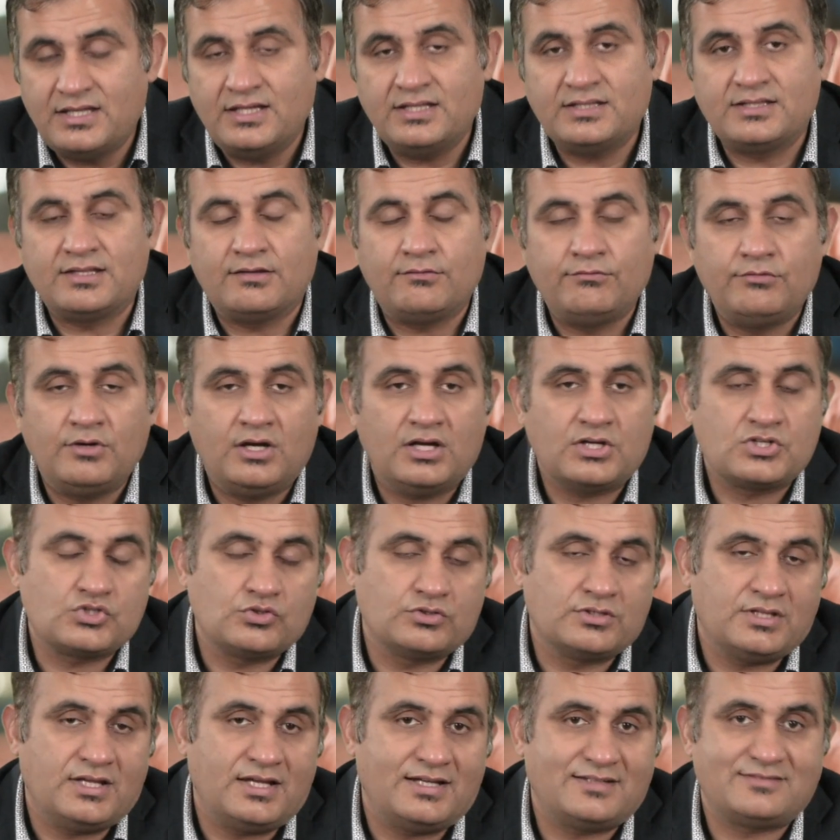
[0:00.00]
They work so
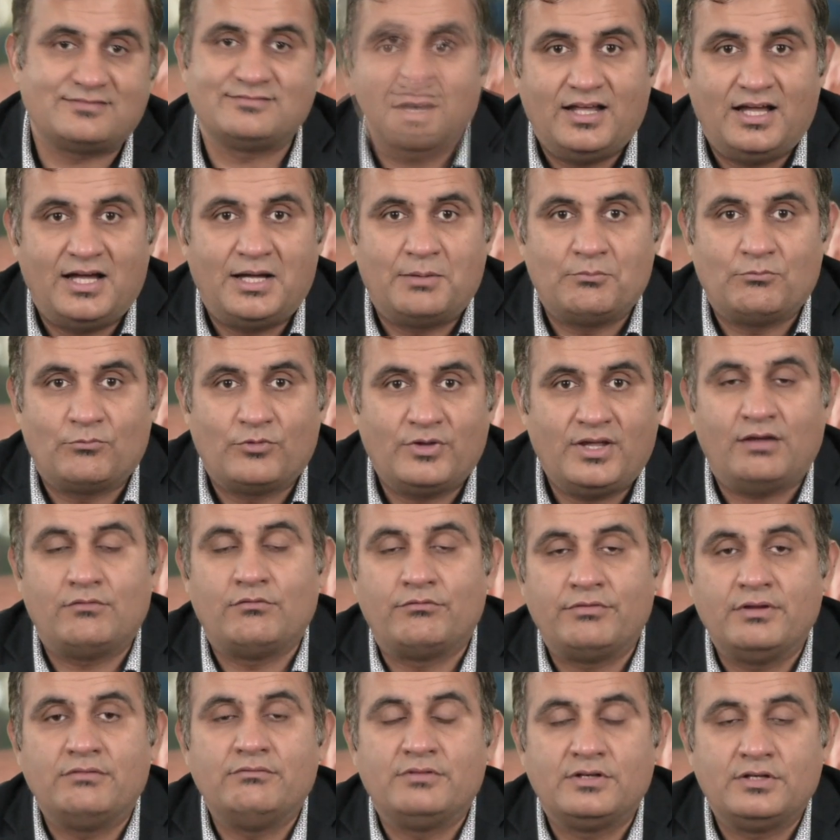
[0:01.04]
that we have
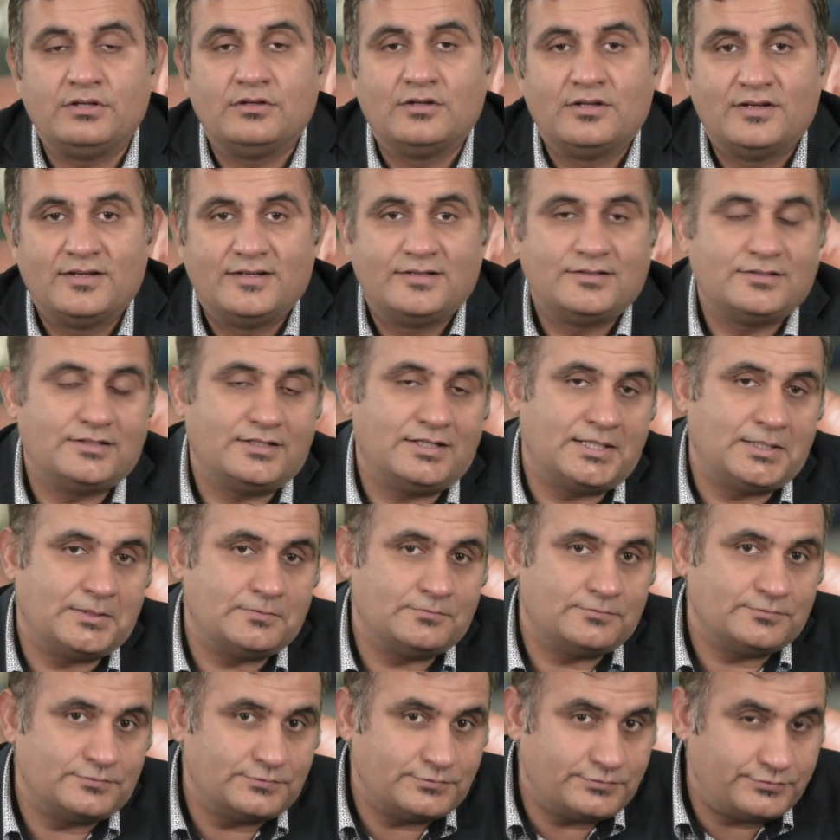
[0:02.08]
win-win
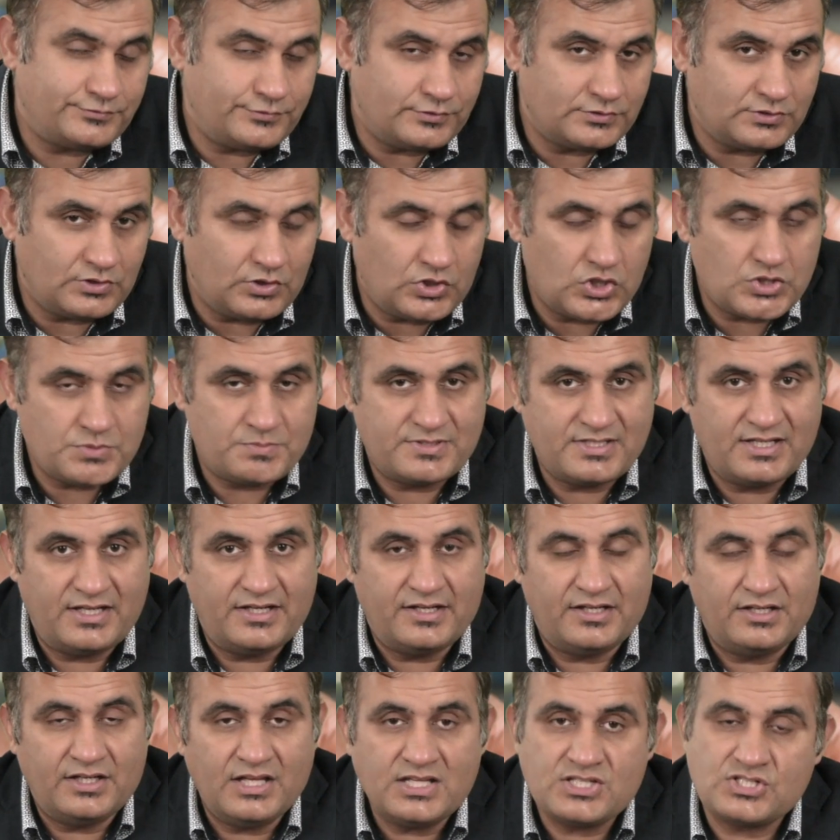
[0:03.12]
for the hospitality
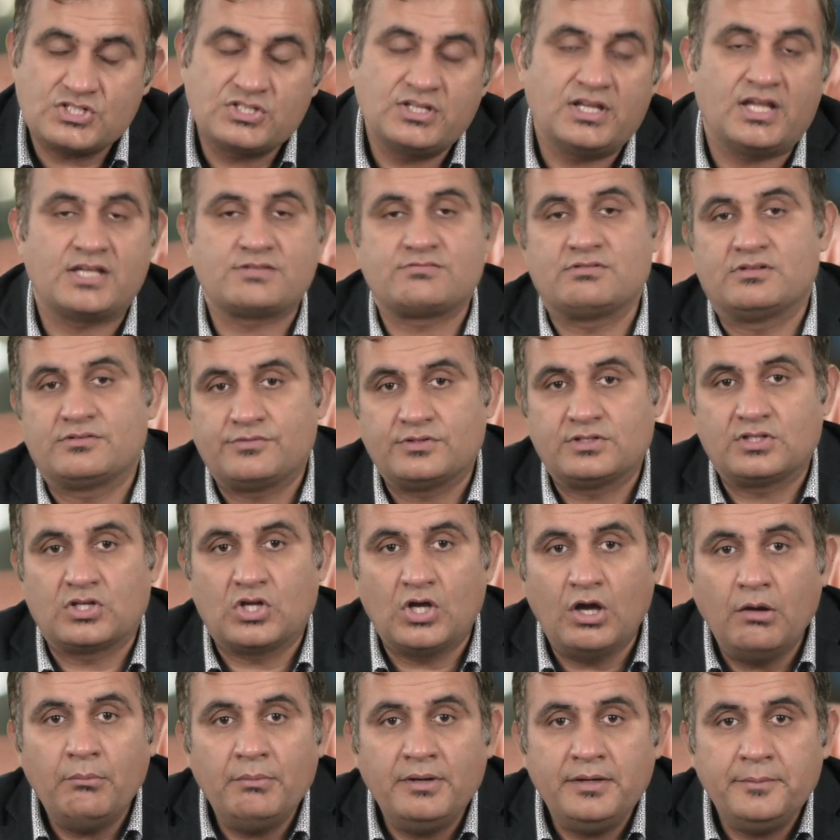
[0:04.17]
industry as well as for the
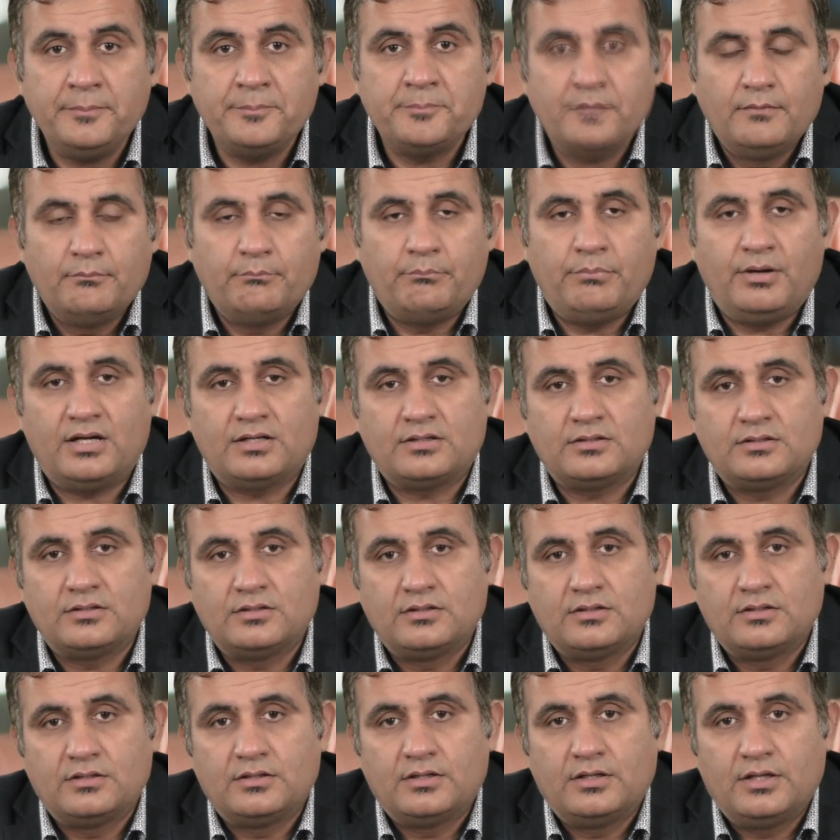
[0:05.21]
government. But
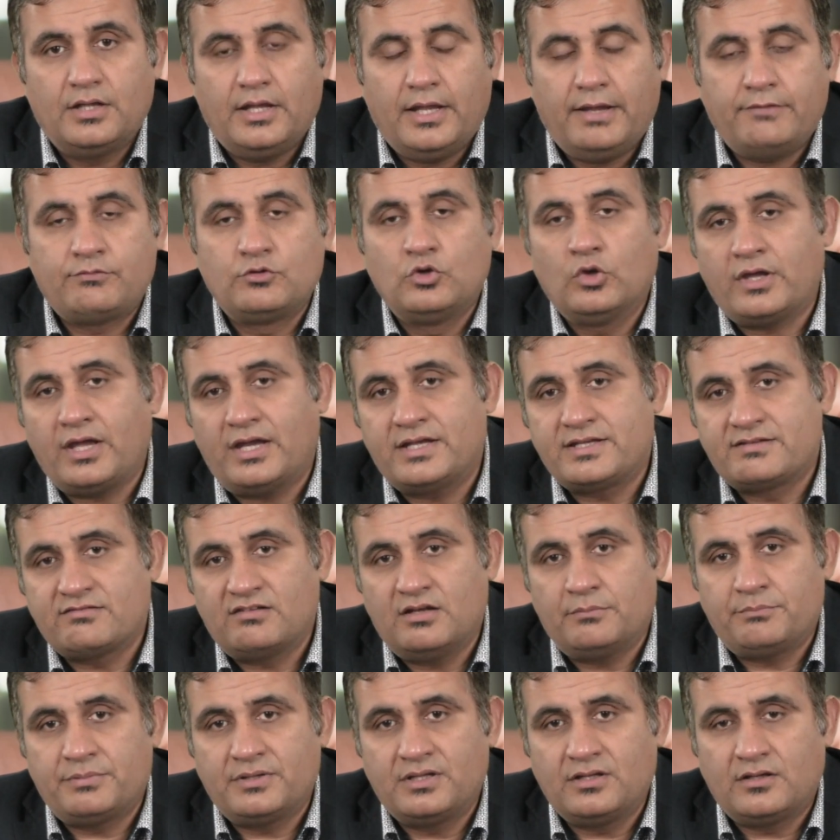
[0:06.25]
if you look at
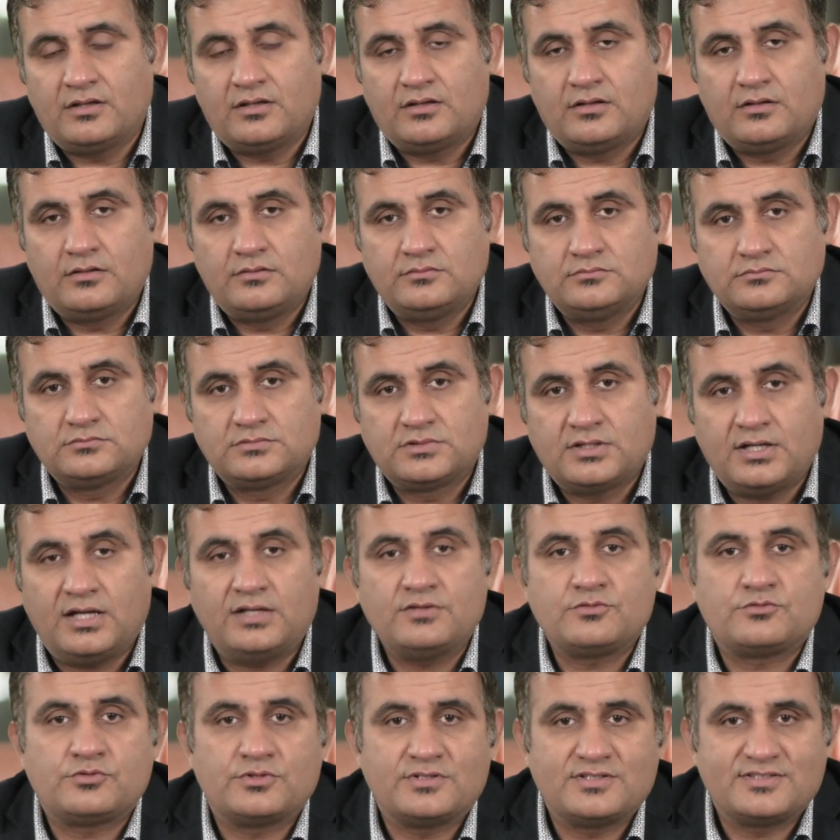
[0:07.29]
developing
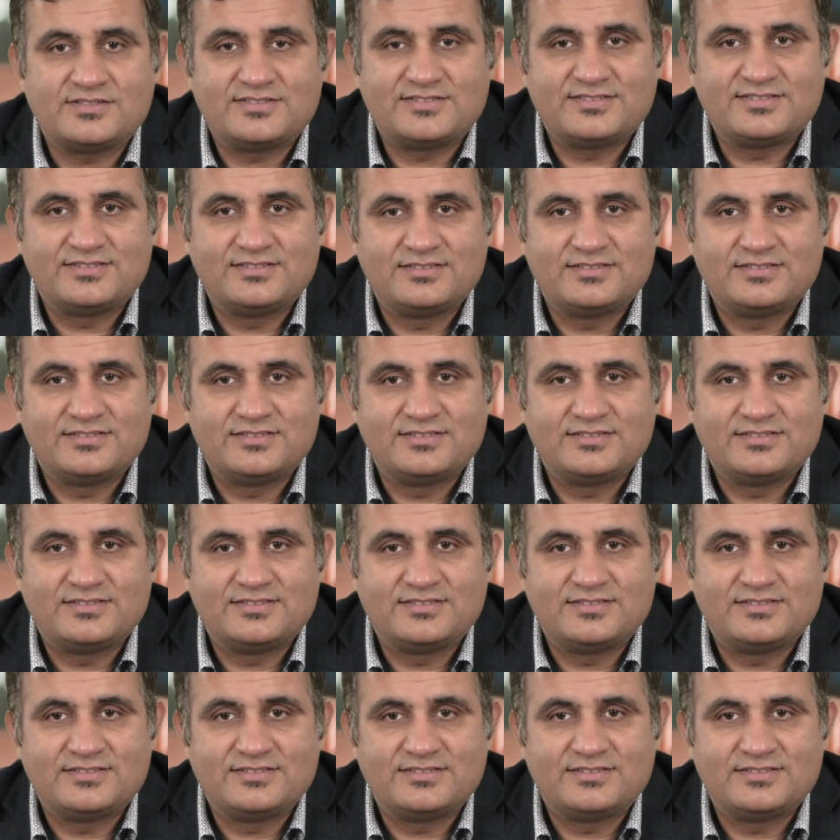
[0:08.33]
countries,